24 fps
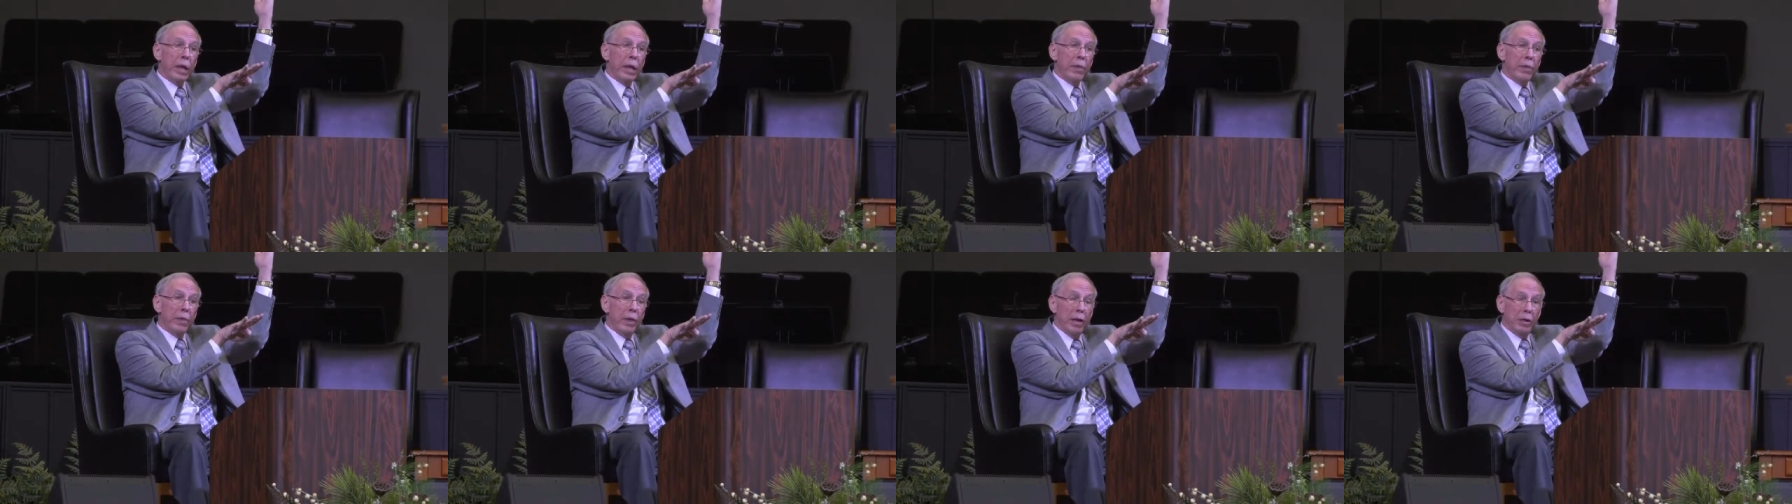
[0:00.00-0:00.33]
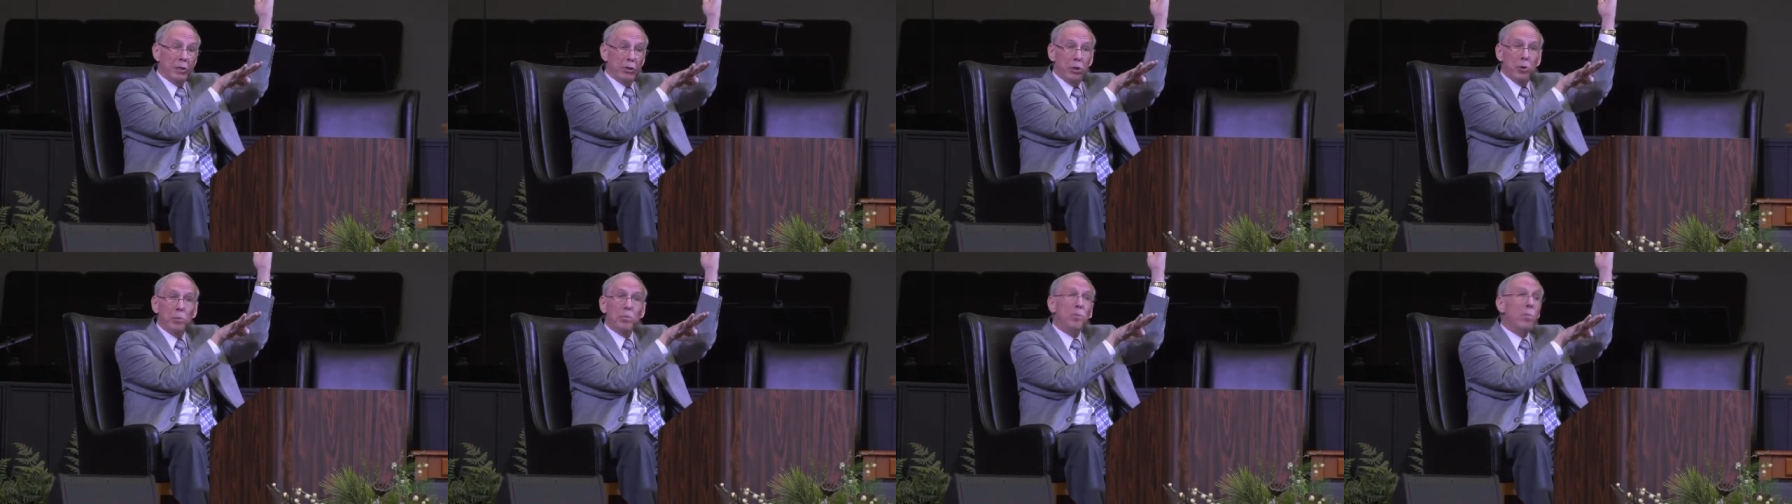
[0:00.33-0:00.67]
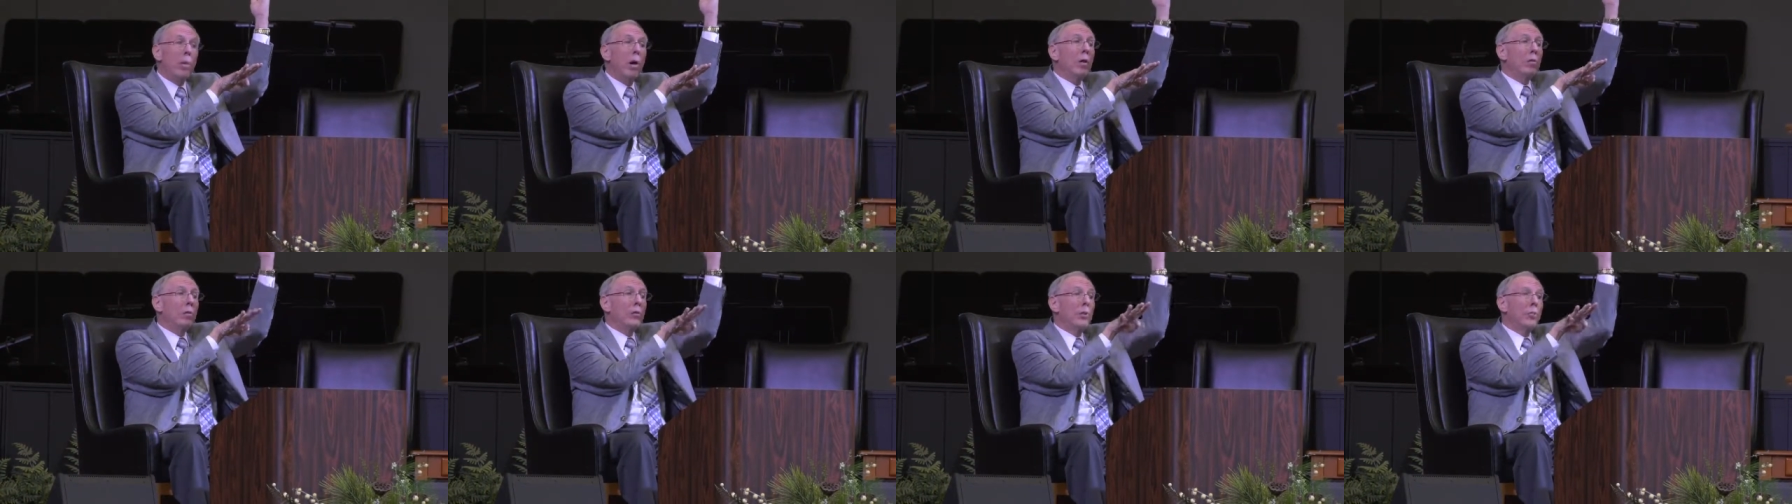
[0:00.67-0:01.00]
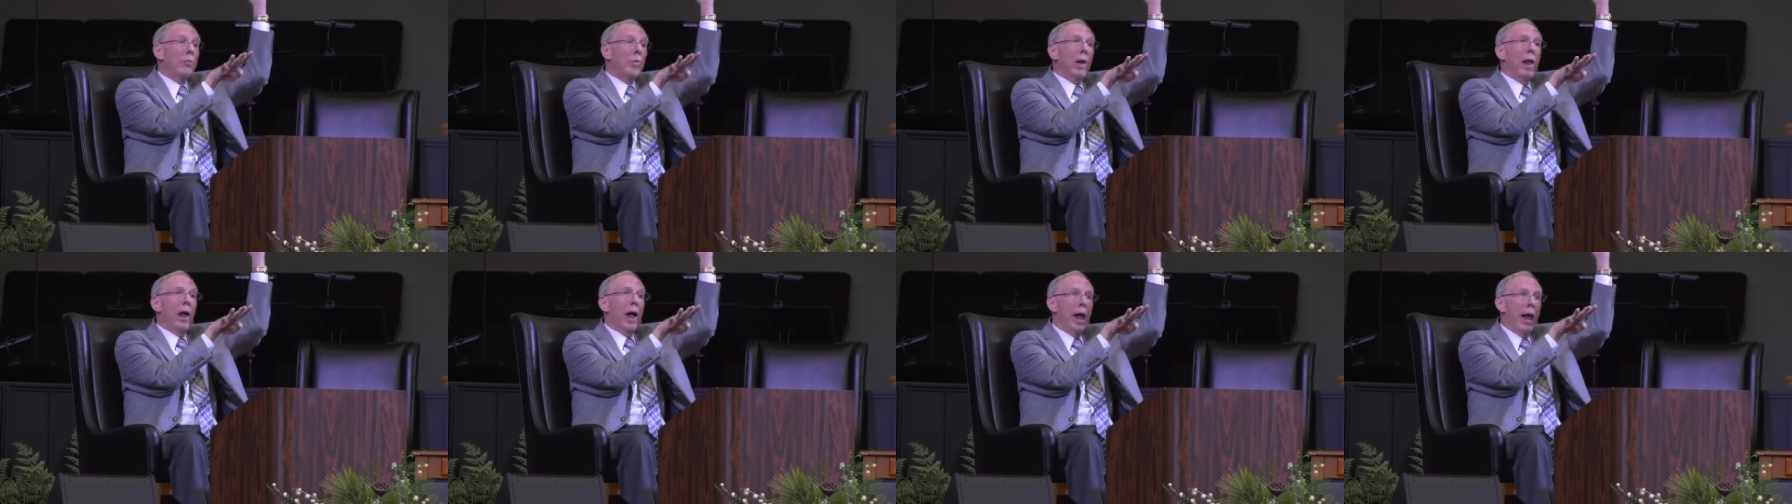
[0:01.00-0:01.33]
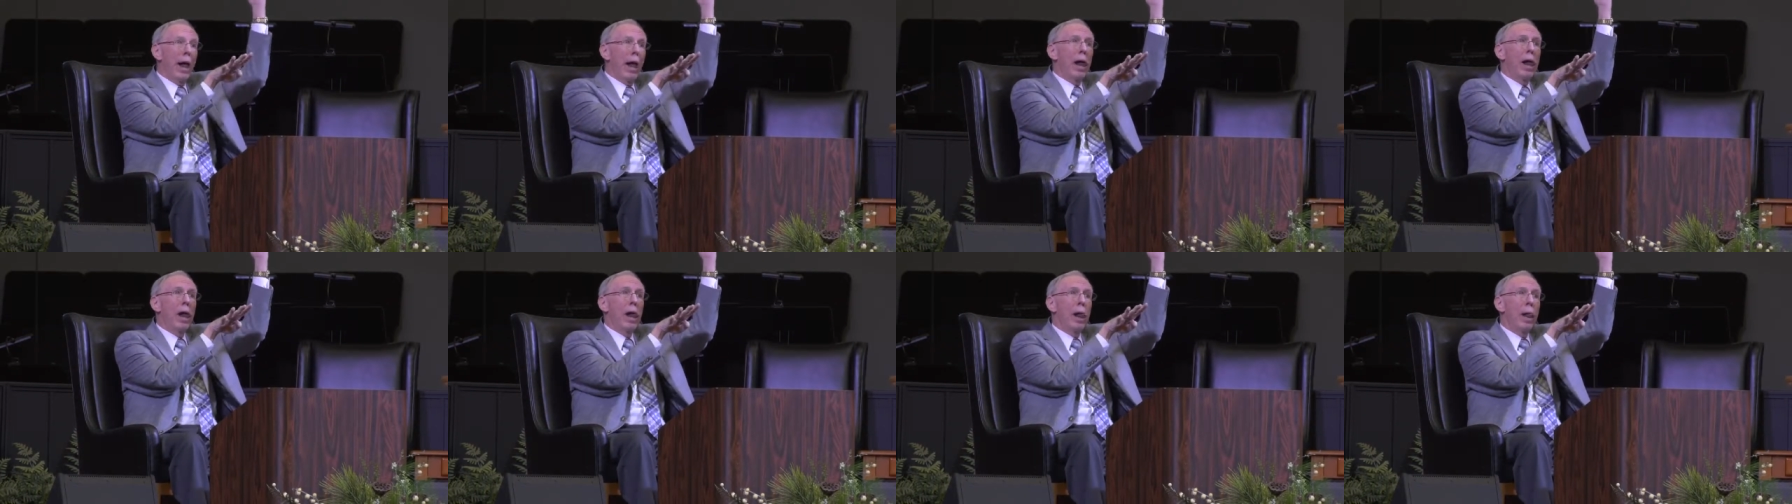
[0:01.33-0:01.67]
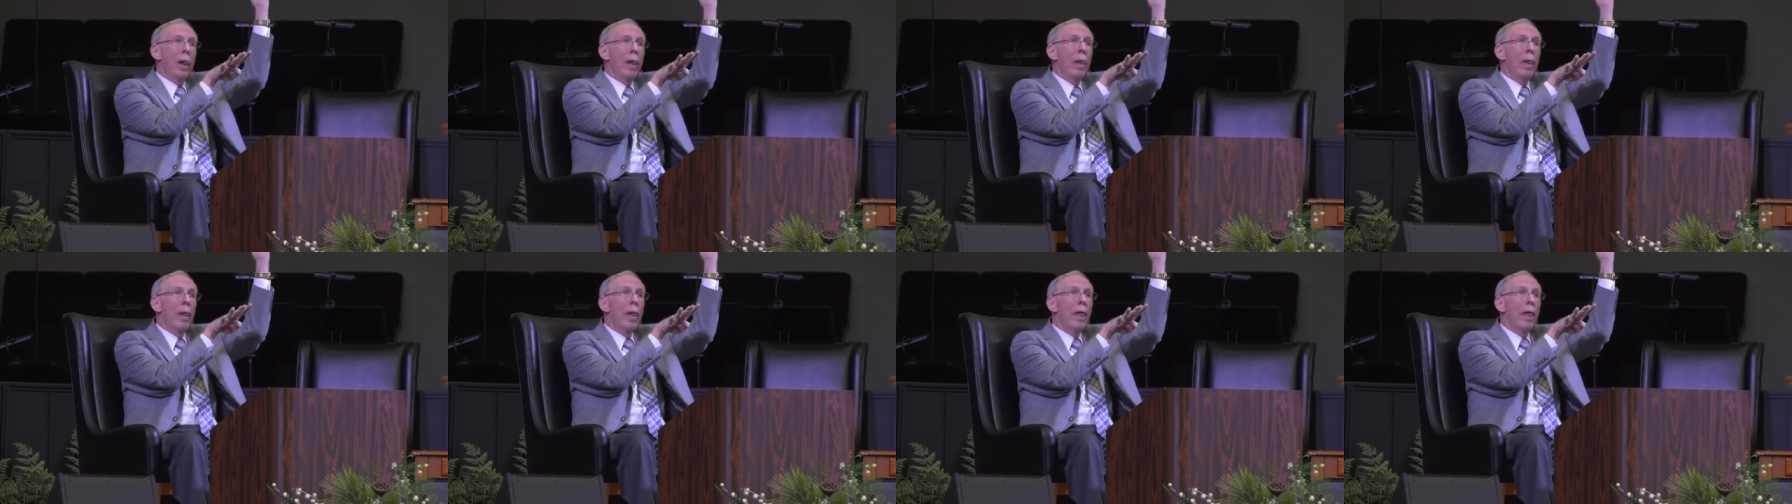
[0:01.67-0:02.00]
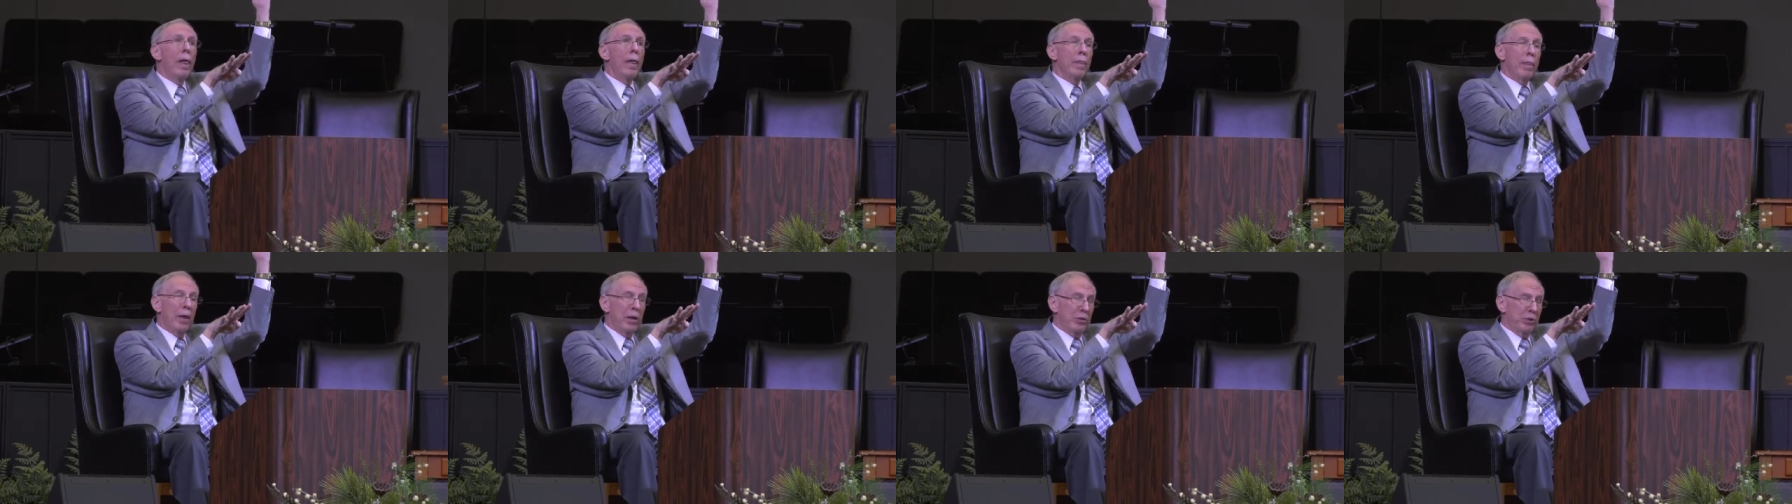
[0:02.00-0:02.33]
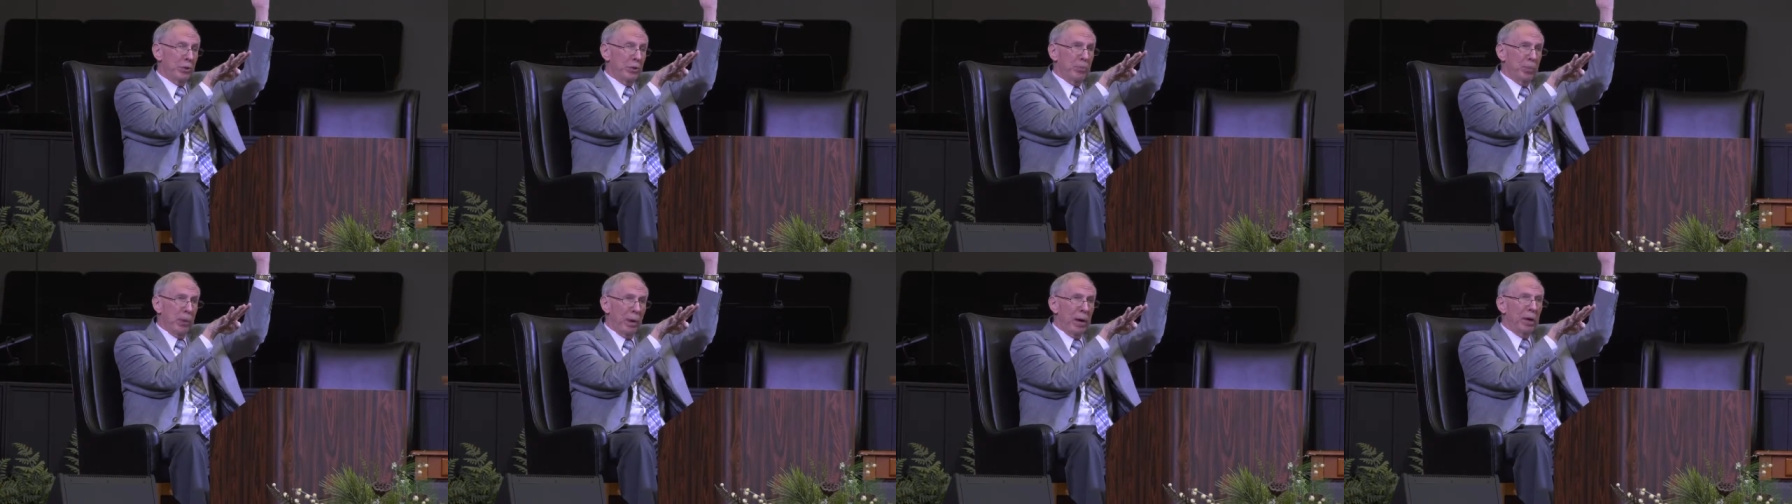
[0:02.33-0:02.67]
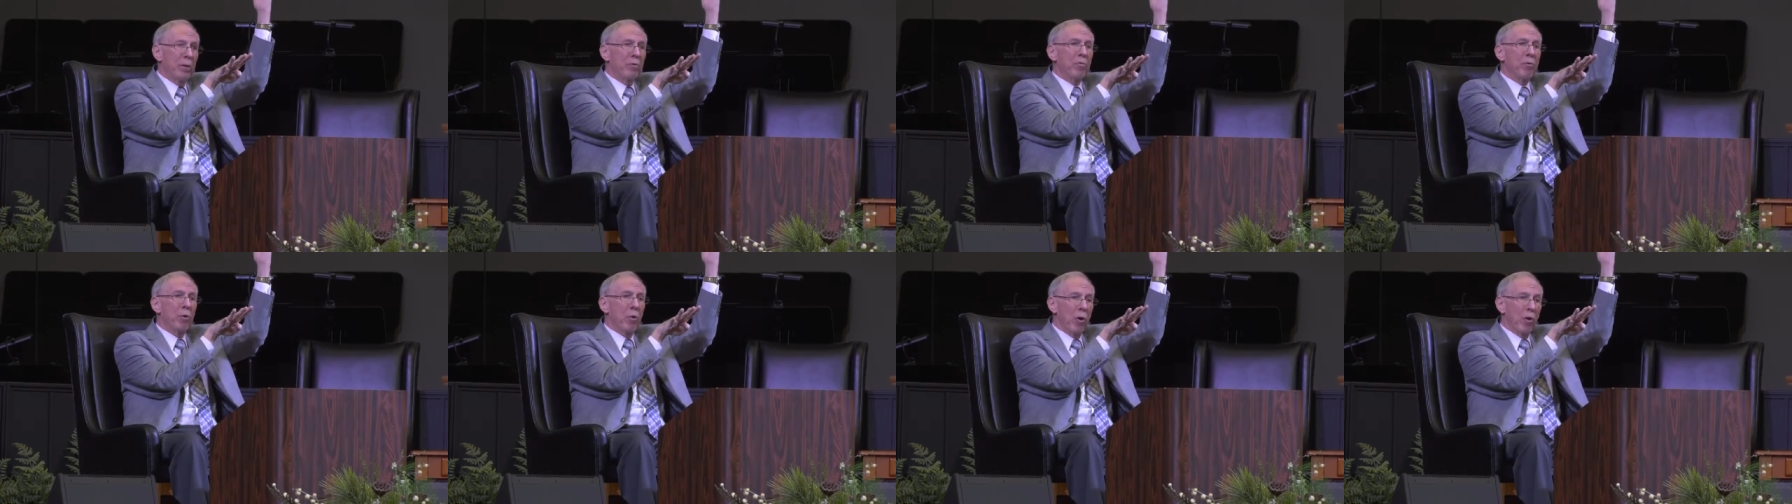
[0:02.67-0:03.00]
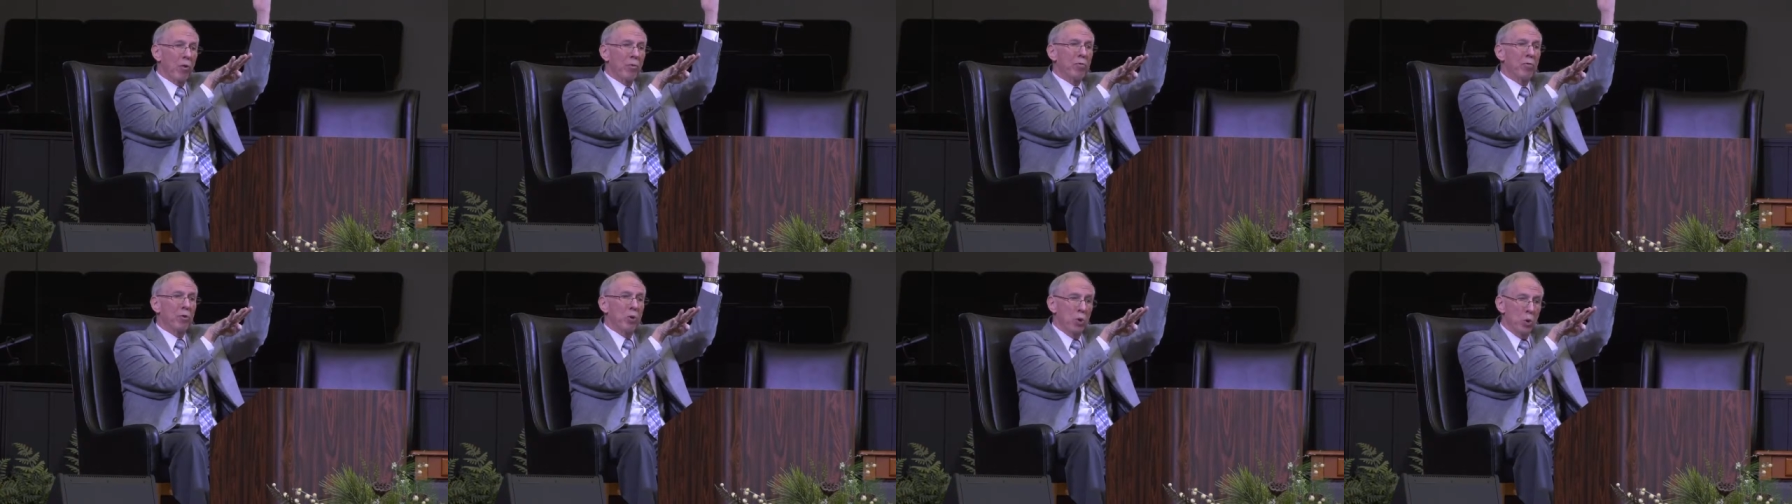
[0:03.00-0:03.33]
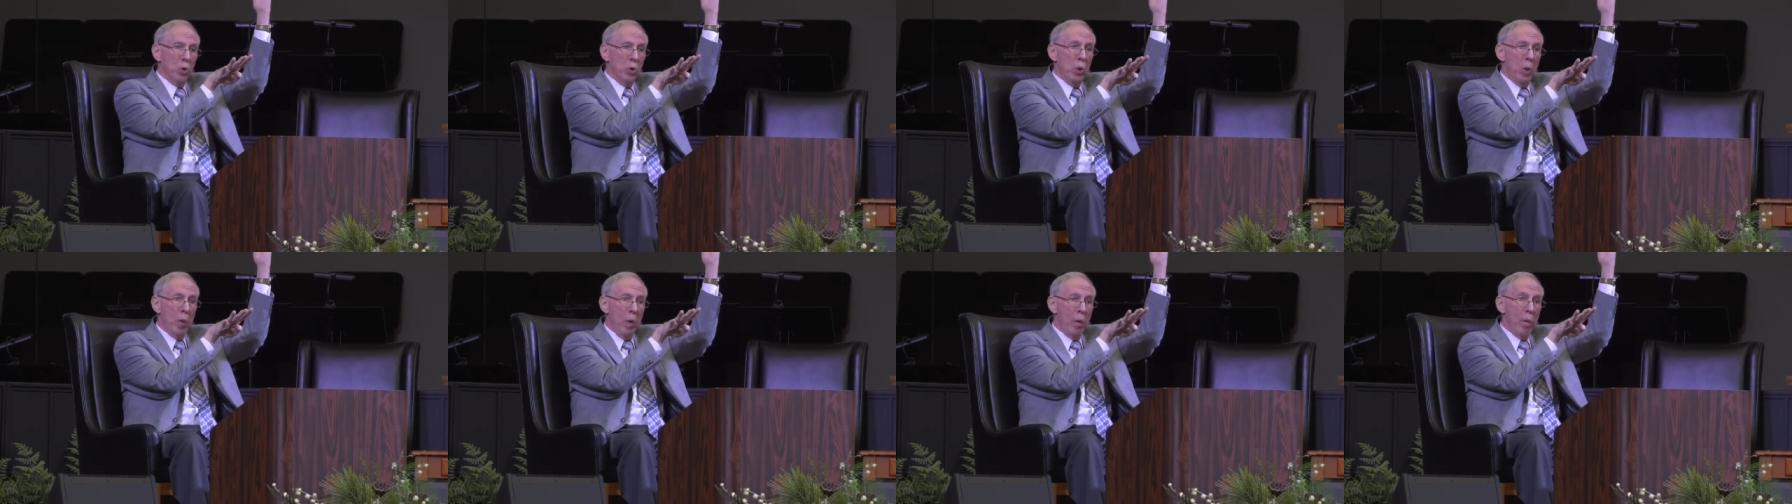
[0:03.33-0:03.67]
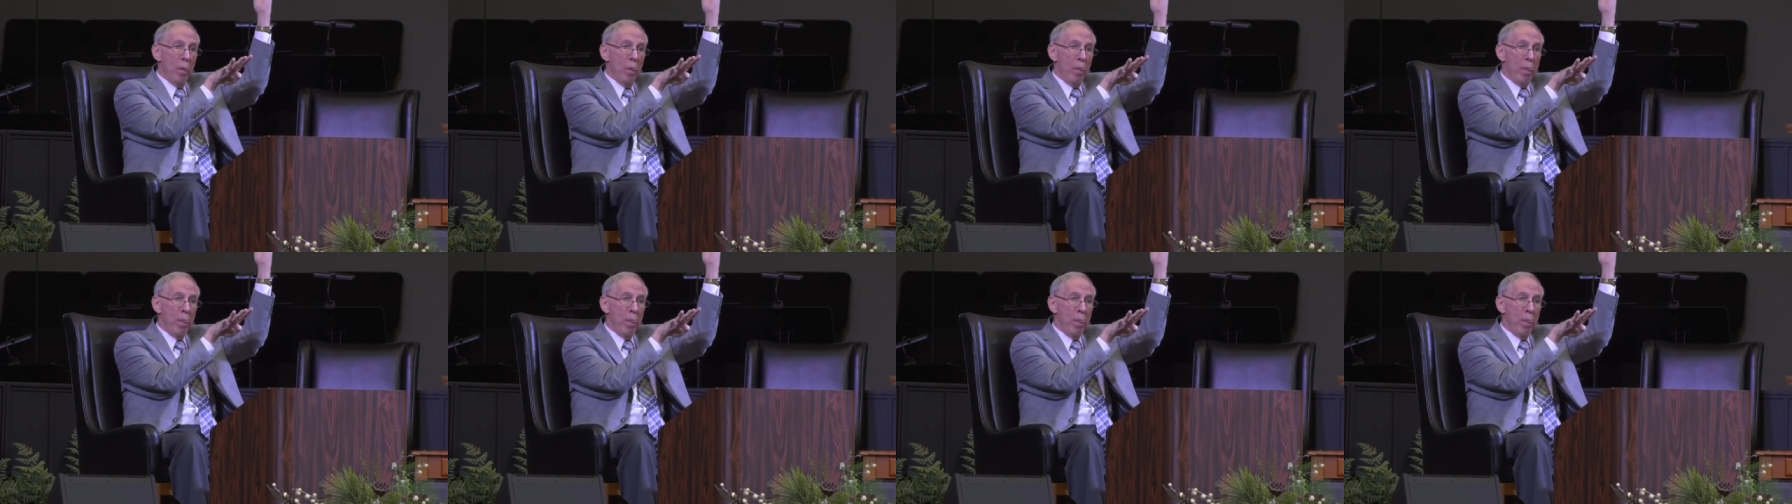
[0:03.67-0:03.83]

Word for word: that you multiply, that you bring forth fruit.